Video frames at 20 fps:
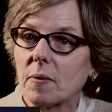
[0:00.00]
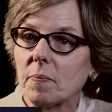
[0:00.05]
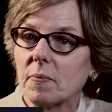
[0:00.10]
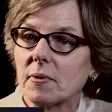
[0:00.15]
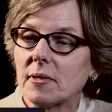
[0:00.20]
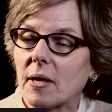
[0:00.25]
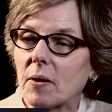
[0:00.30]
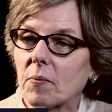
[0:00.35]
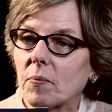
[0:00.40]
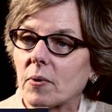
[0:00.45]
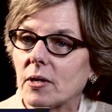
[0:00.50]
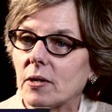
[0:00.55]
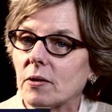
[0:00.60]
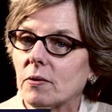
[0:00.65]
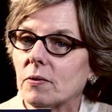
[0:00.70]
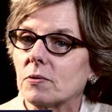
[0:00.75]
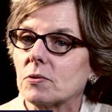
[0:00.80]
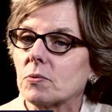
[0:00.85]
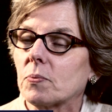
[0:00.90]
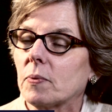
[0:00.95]
treatment that we
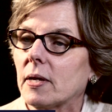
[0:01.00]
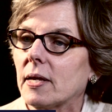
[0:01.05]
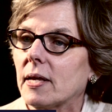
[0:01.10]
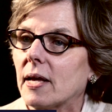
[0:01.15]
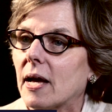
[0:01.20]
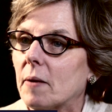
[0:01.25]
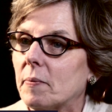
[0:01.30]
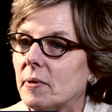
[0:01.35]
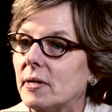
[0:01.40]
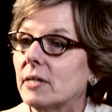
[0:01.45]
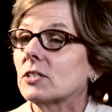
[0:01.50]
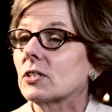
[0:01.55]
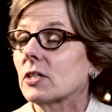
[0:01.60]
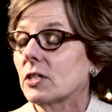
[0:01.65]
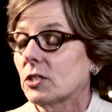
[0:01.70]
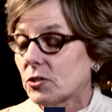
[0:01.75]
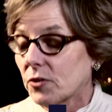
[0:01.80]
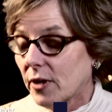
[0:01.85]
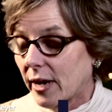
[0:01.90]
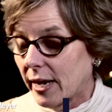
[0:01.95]
use. We
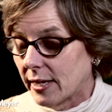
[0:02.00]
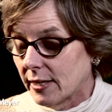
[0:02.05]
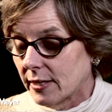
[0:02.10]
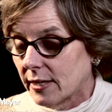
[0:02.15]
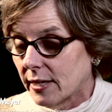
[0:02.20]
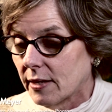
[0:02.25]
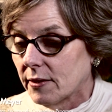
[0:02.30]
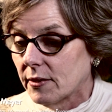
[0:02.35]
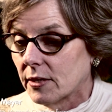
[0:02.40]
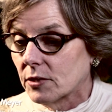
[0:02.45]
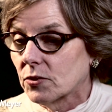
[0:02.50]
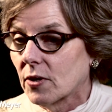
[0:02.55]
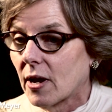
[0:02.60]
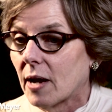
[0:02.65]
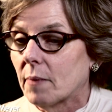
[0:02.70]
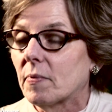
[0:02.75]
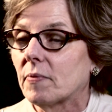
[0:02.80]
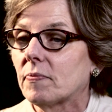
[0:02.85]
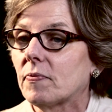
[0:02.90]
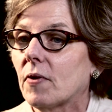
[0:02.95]
initially trained in the
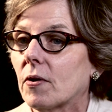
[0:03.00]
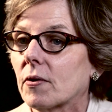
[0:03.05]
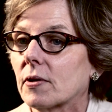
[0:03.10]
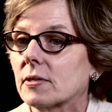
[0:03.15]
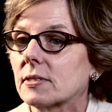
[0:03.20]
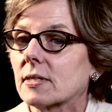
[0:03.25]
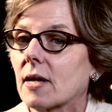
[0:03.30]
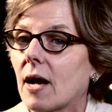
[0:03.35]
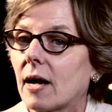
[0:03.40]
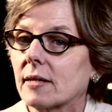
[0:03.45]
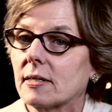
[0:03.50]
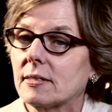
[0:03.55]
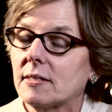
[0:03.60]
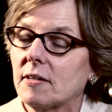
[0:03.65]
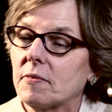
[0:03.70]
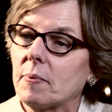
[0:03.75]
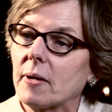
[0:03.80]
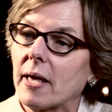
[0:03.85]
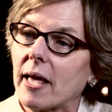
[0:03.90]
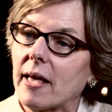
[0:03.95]
trauma-focused
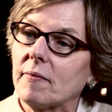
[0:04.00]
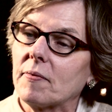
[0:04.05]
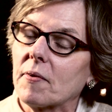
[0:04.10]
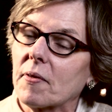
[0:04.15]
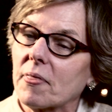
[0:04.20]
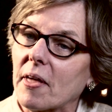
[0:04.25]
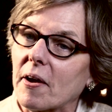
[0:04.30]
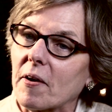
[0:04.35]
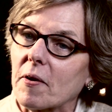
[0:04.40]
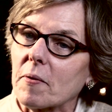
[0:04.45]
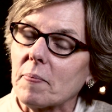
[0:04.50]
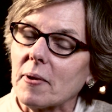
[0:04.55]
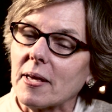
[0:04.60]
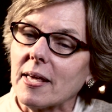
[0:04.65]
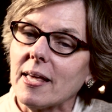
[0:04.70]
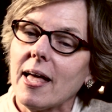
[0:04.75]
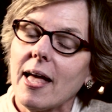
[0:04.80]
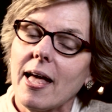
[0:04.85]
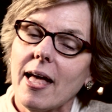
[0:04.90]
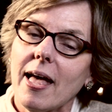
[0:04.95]
cognitive behavior
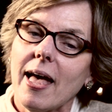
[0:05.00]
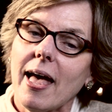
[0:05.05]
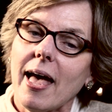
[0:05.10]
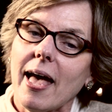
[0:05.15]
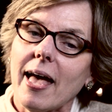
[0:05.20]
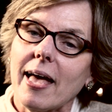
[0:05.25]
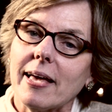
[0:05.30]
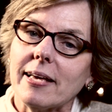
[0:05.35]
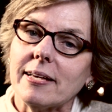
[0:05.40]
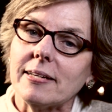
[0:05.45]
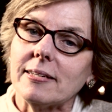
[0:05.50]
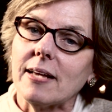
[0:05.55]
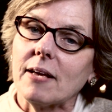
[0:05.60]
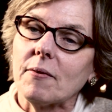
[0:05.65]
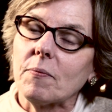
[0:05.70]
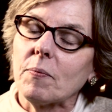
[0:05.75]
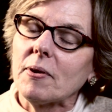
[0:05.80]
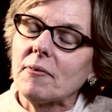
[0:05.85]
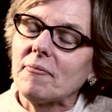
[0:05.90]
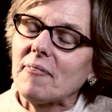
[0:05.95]
therapy, and
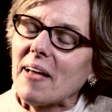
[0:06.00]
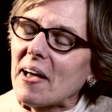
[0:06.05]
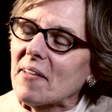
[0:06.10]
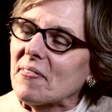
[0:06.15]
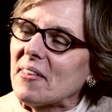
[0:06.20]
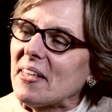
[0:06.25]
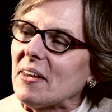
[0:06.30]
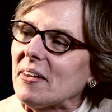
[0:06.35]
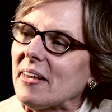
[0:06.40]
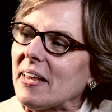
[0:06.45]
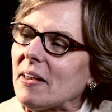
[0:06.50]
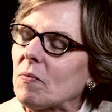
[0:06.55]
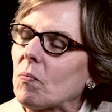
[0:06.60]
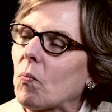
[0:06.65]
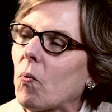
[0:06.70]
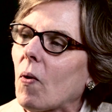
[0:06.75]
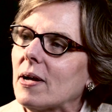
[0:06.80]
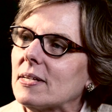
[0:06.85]
we found that it